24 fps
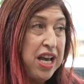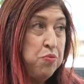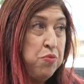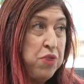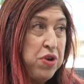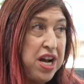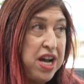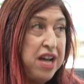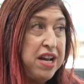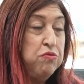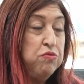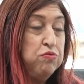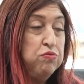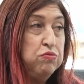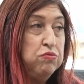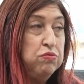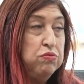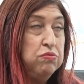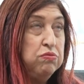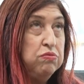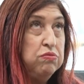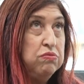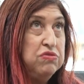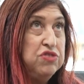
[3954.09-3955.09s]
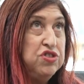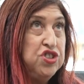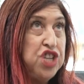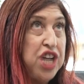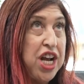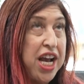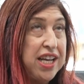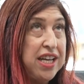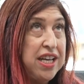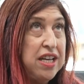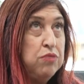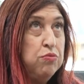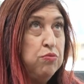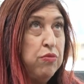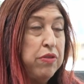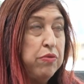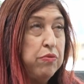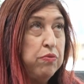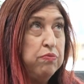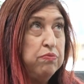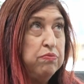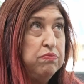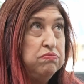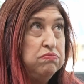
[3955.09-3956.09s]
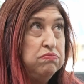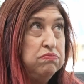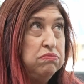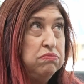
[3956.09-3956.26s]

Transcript: And when I check in with